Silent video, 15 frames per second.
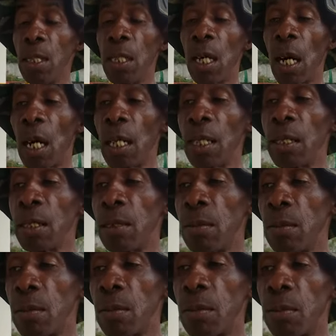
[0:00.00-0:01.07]
I
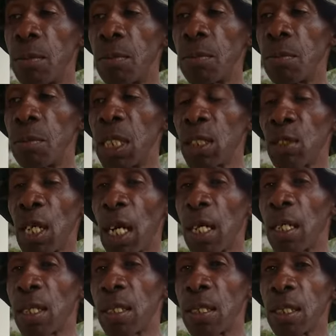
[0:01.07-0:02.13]
make
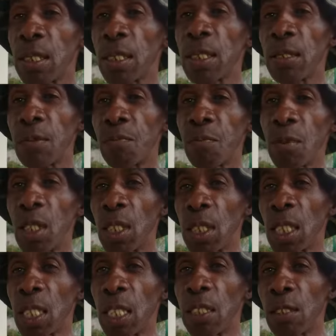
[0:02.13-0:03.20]
trials under
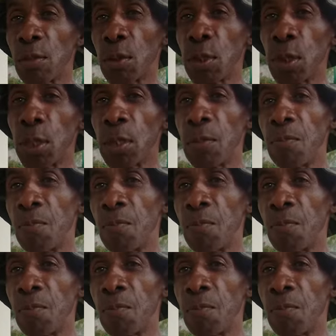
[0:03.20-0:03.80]
Kensbro,